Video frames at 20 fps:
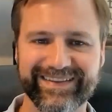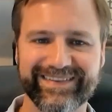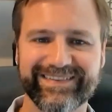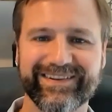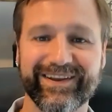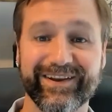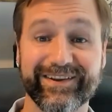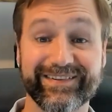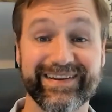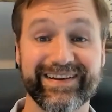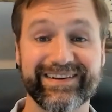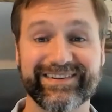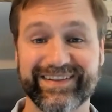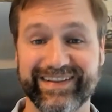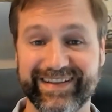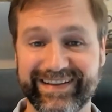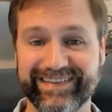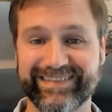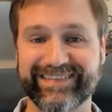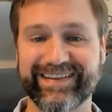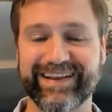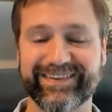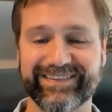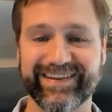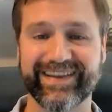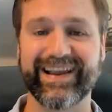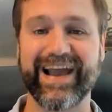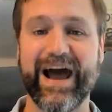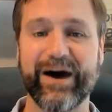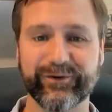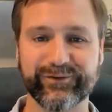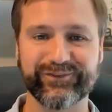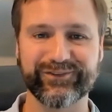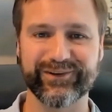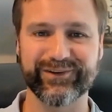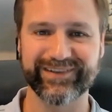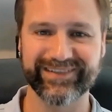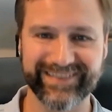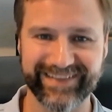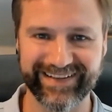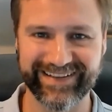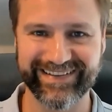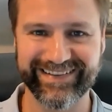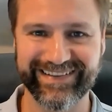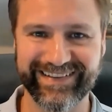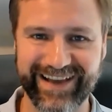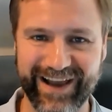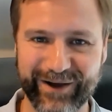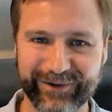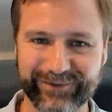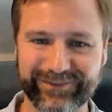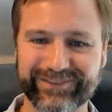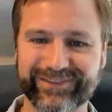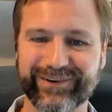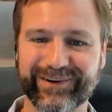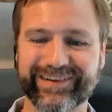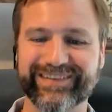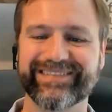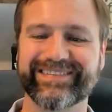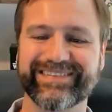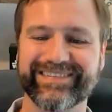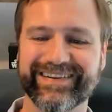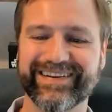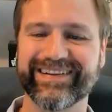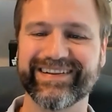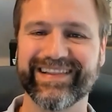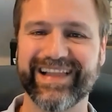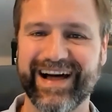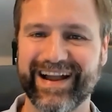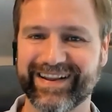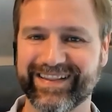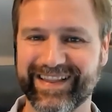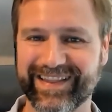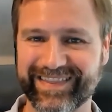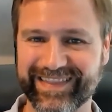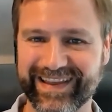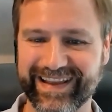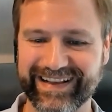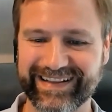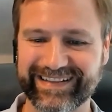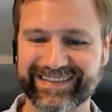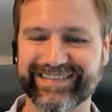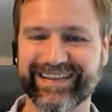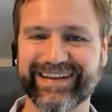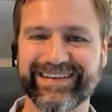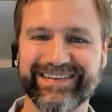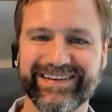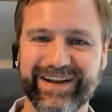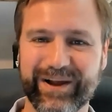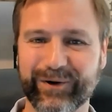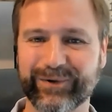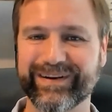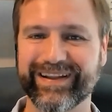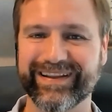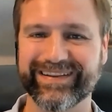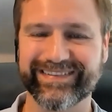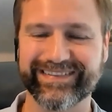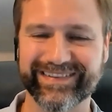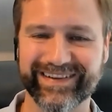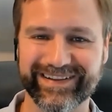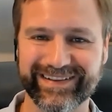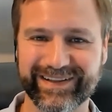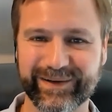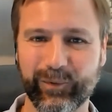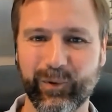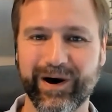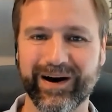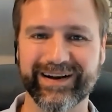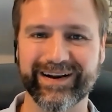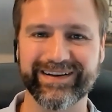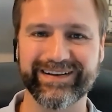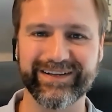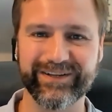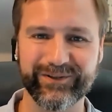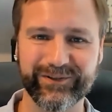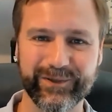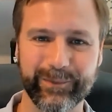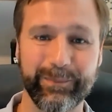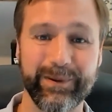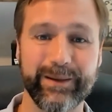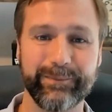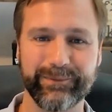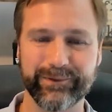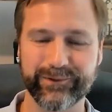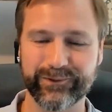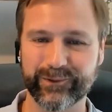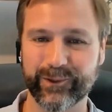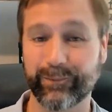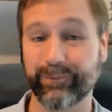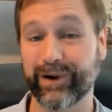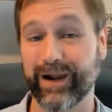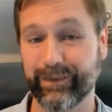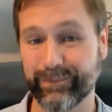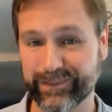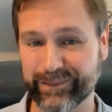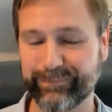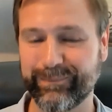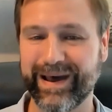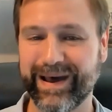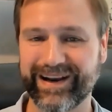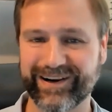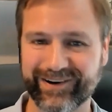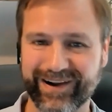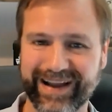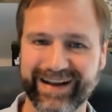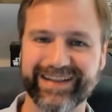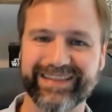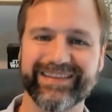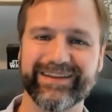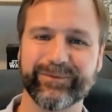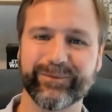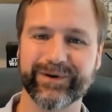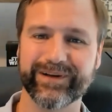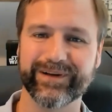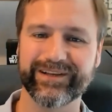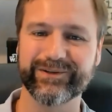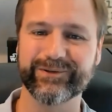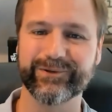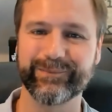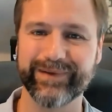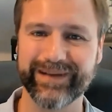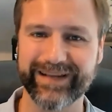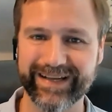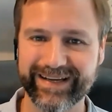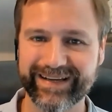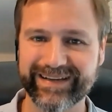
So essentially, it sounds like outsourcing. You outsource a lot of the things that you don't necessarily want to do to people who are probably better at it than what you would be.